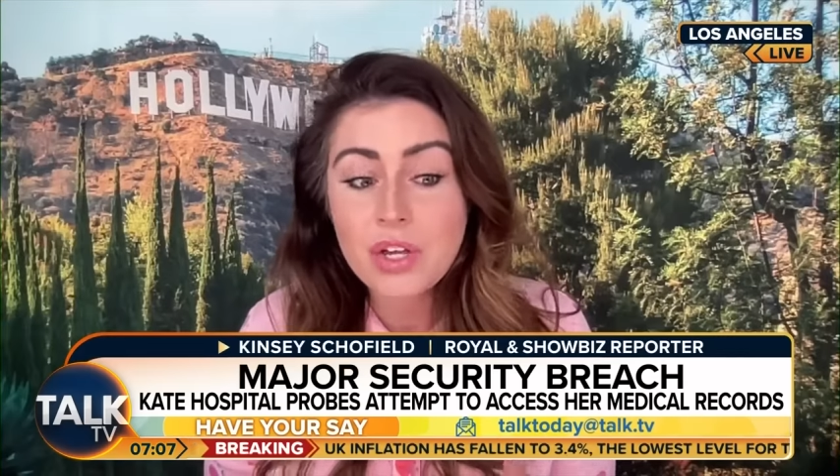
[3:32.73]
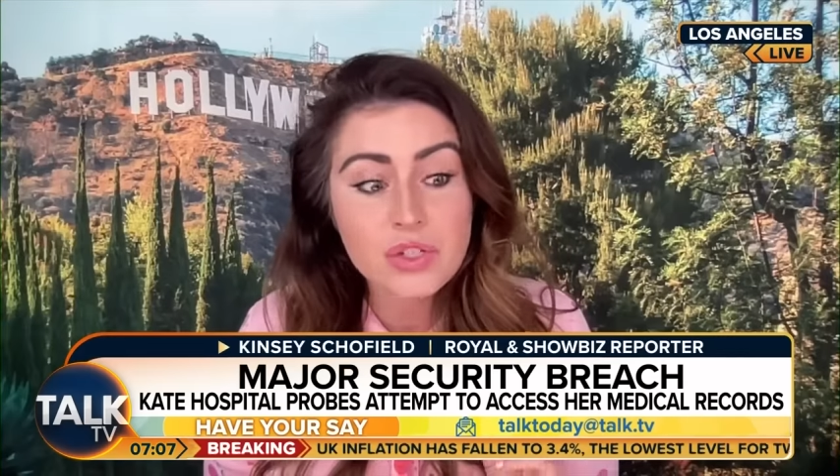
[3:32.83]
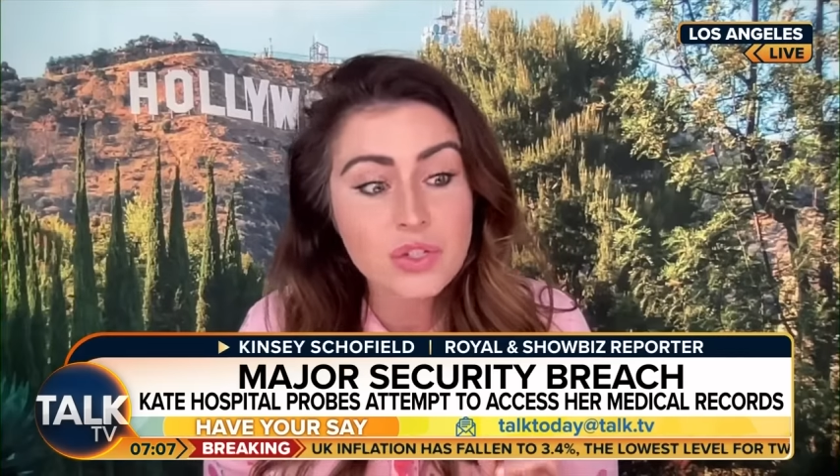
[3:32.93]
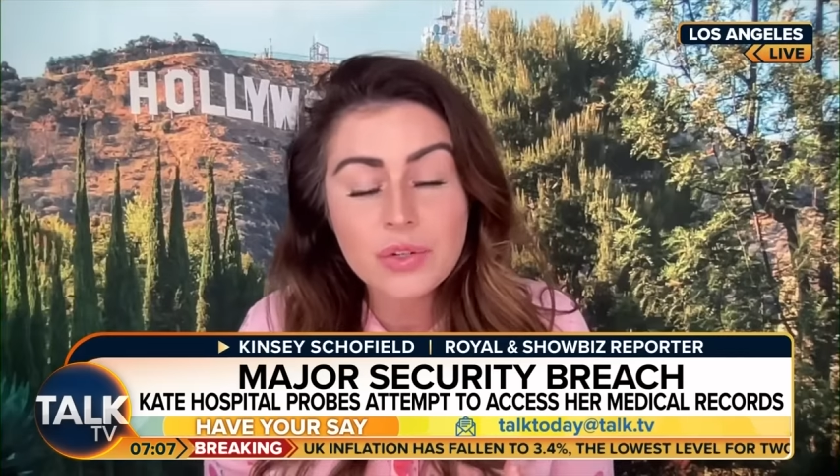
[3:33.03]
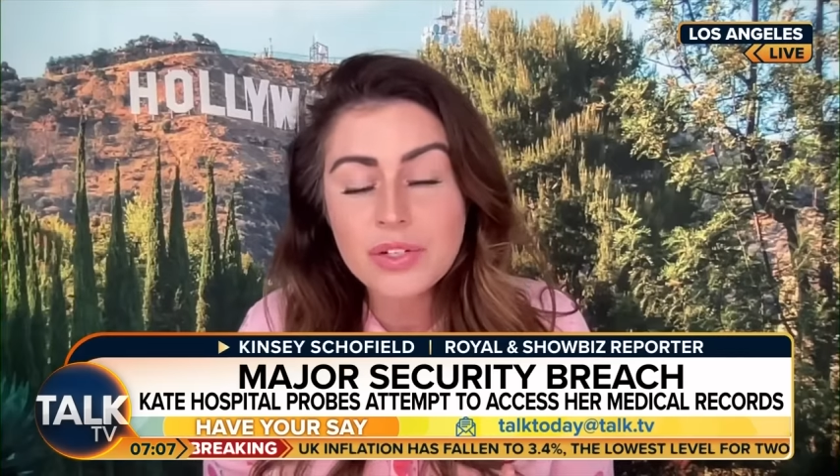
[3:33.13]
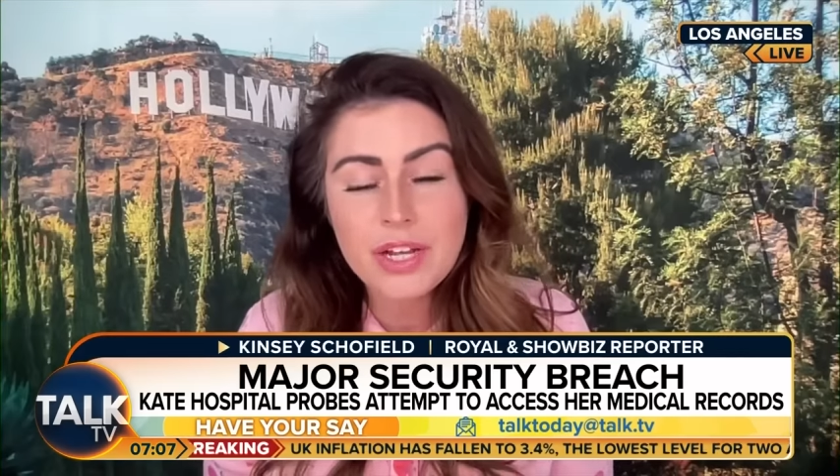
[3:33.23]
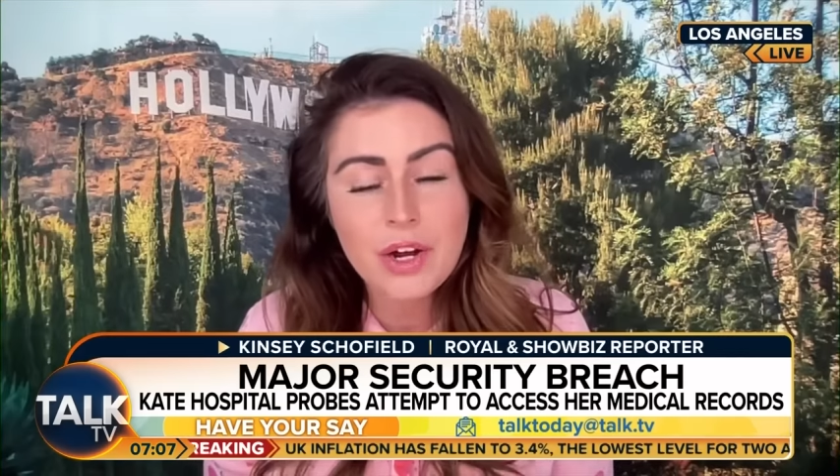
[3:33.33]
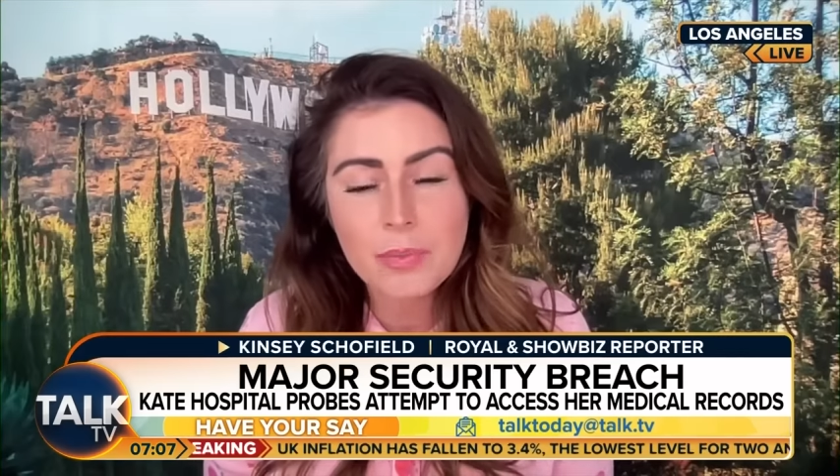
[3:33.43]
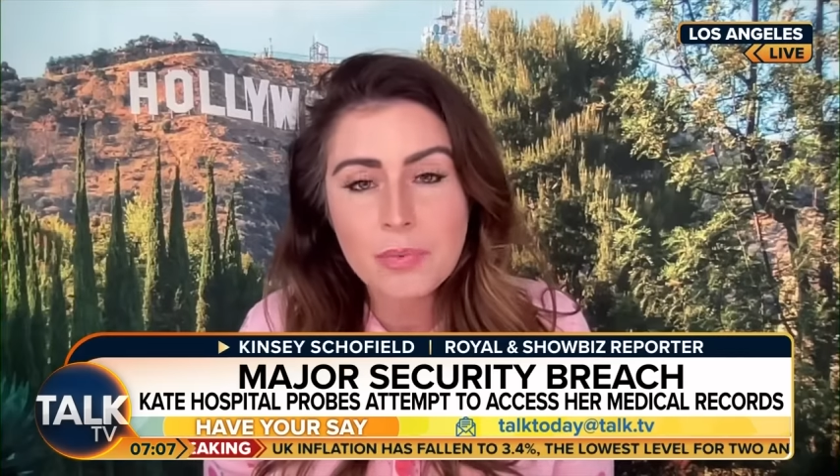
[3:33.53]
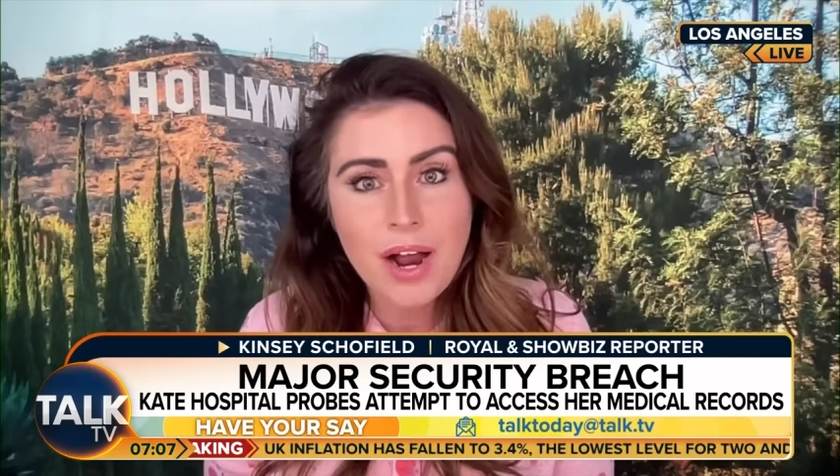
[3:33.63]
certainly
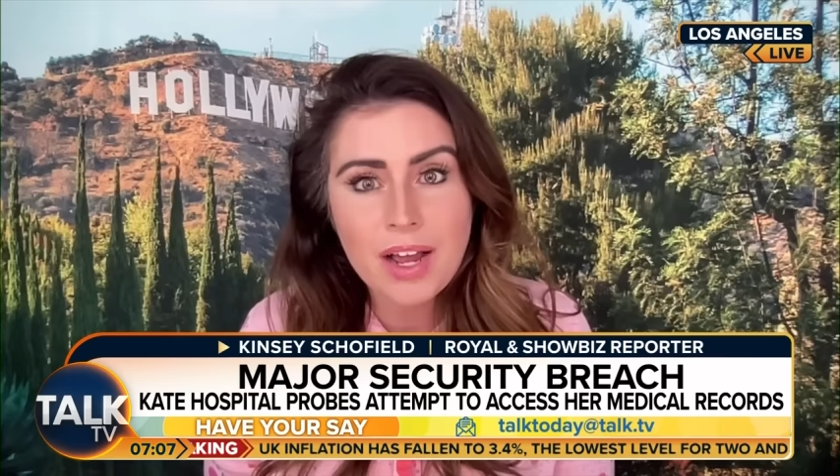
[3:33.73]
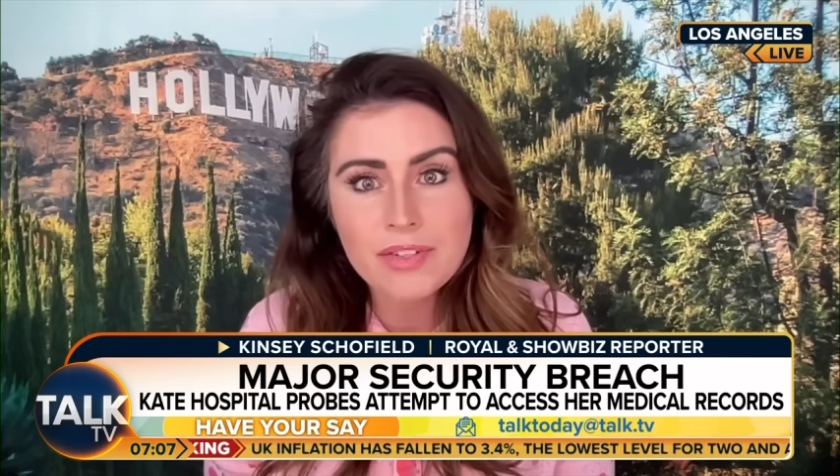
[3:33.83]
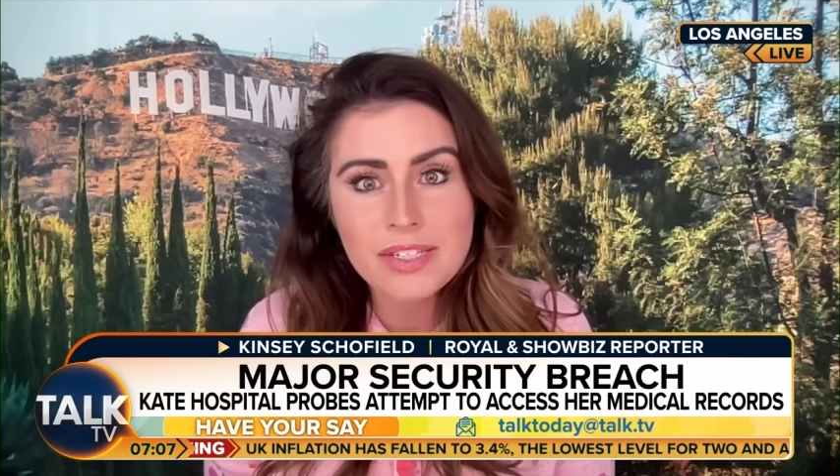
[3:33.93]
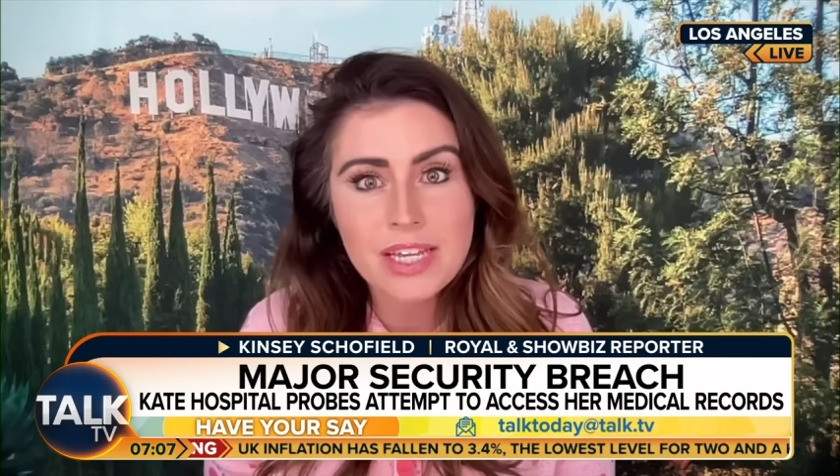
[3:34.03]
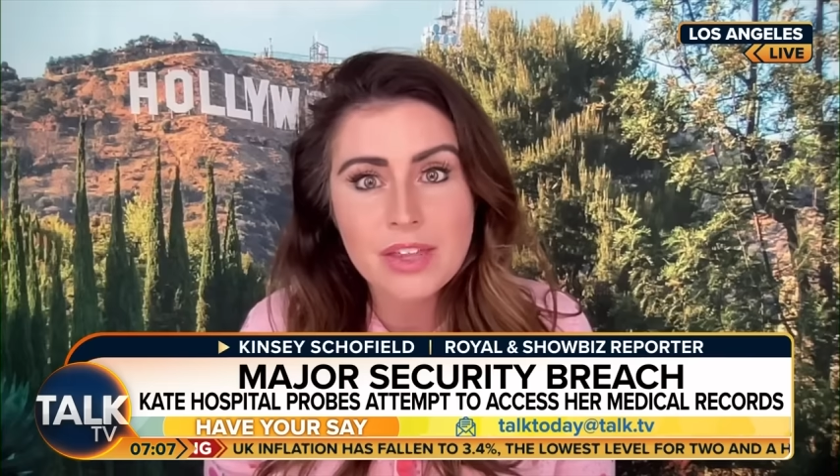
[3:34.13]
her privacy.